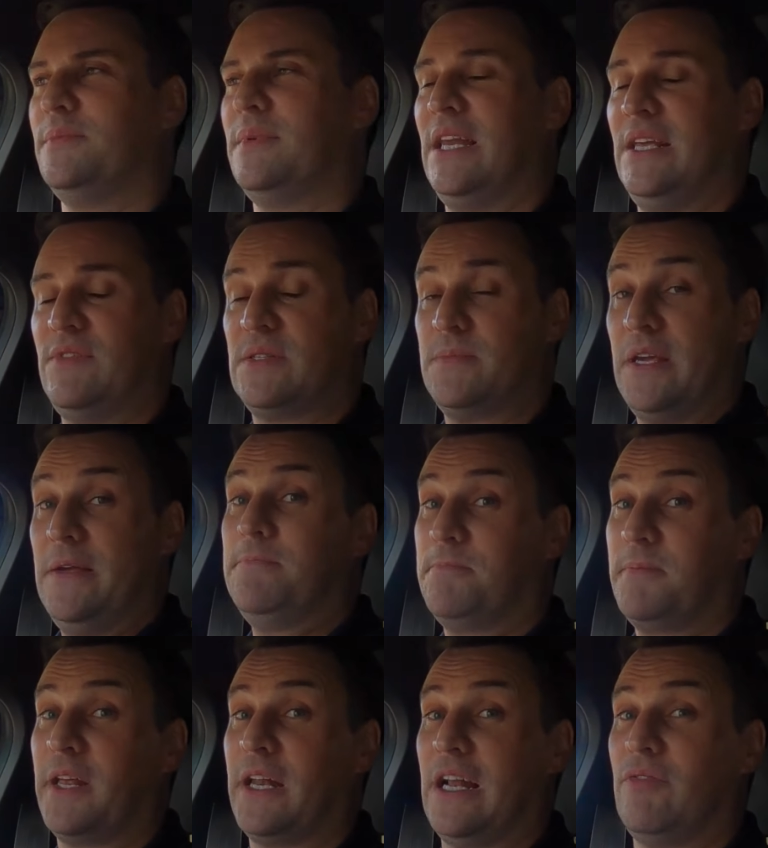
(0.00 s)
leave it to me
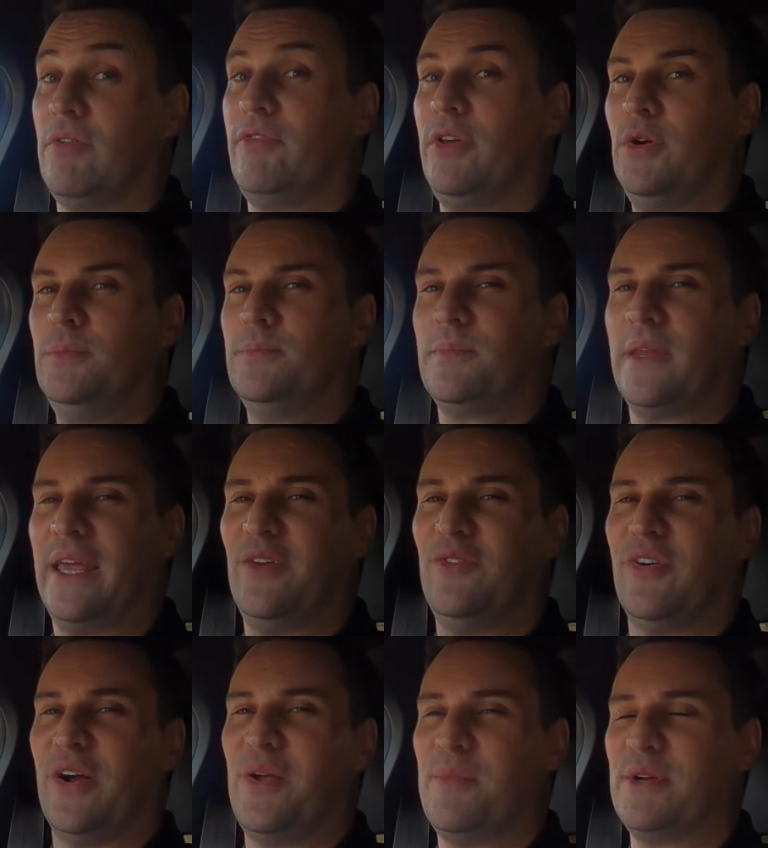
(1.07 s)
and I'll review. Thank you
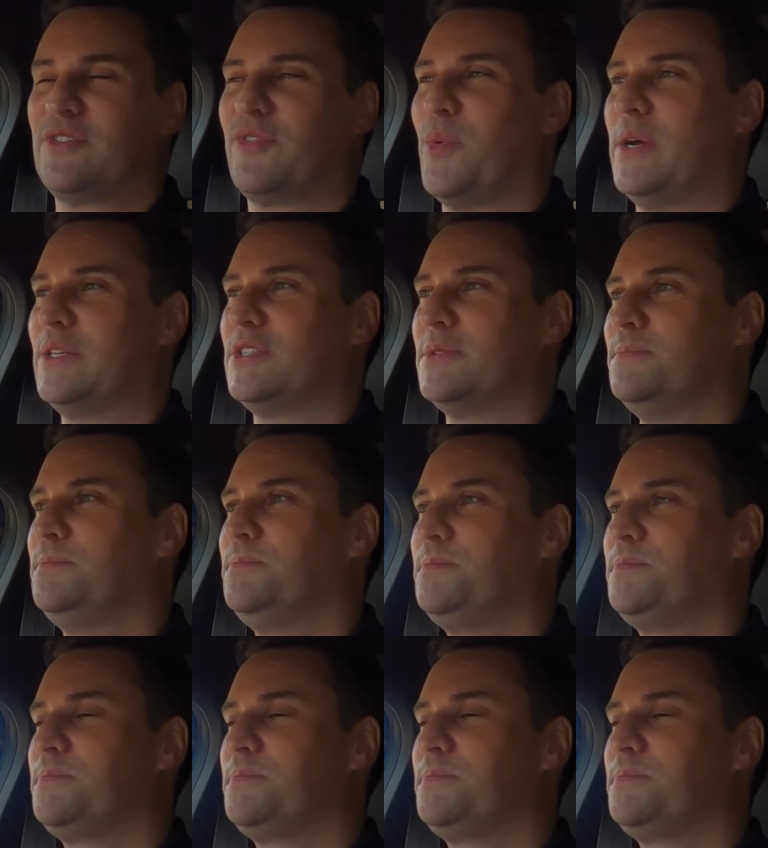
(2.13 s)
very much for watching.